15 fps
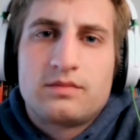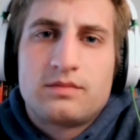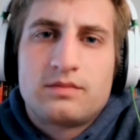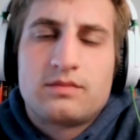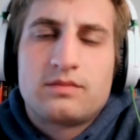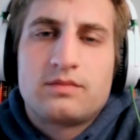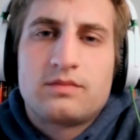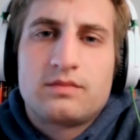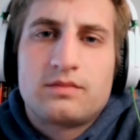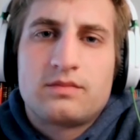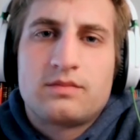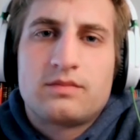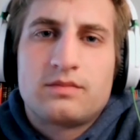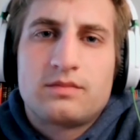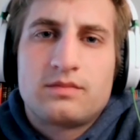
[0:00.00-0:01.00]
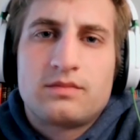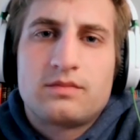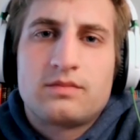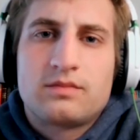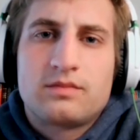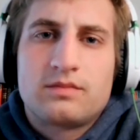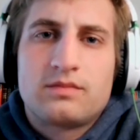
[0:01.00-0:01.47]

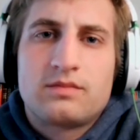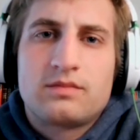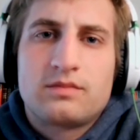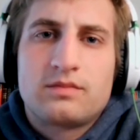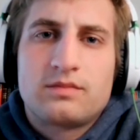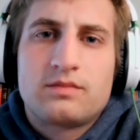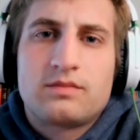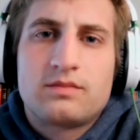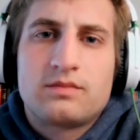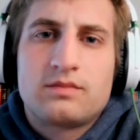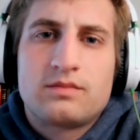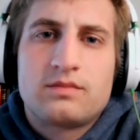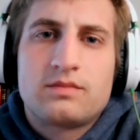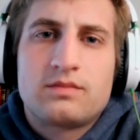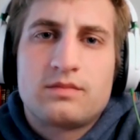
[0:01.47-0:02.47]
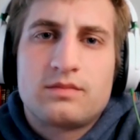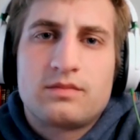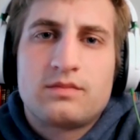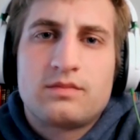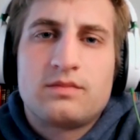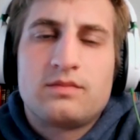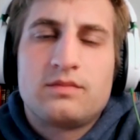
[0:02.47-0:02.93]

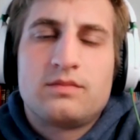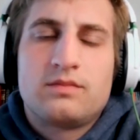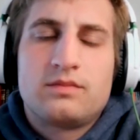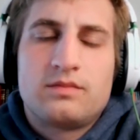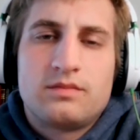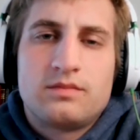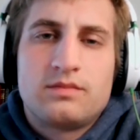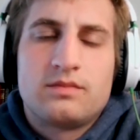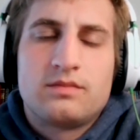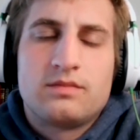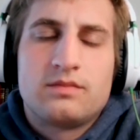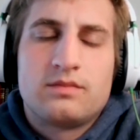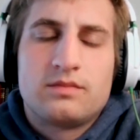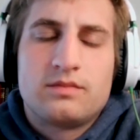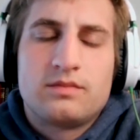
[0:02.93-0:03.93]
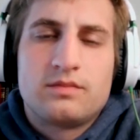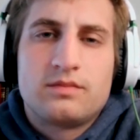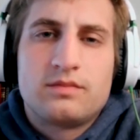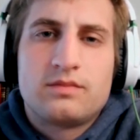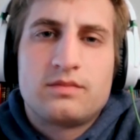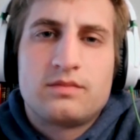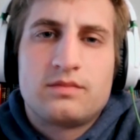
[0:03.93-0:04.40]

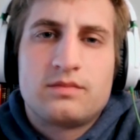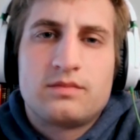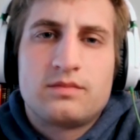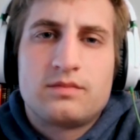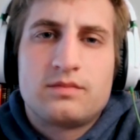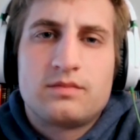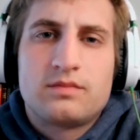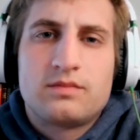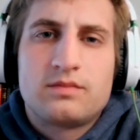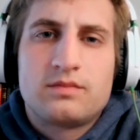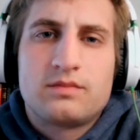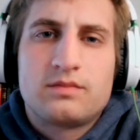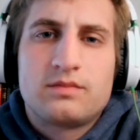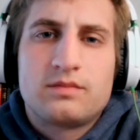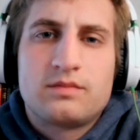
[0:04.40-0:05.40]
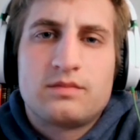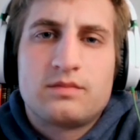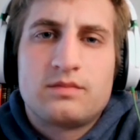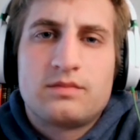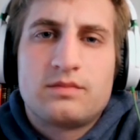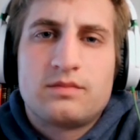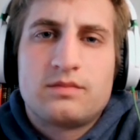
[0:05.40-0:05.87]

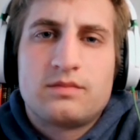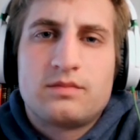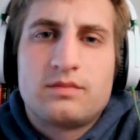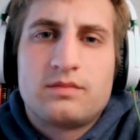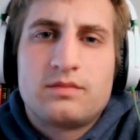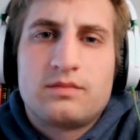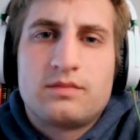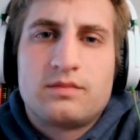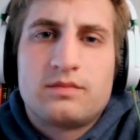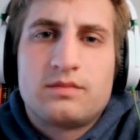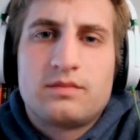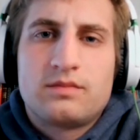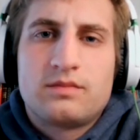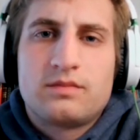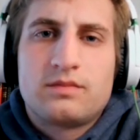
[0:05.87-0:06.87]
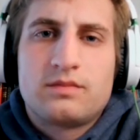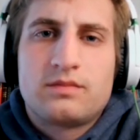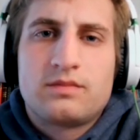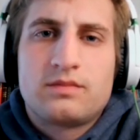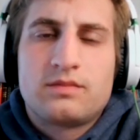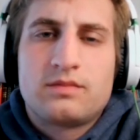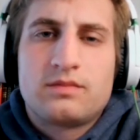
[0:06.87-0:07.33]

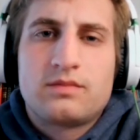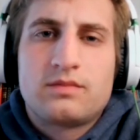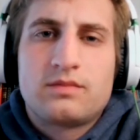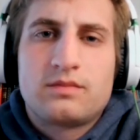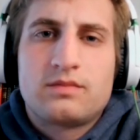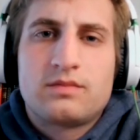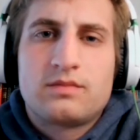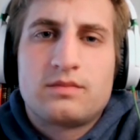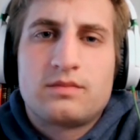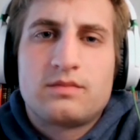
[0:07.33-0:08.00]
[no speech]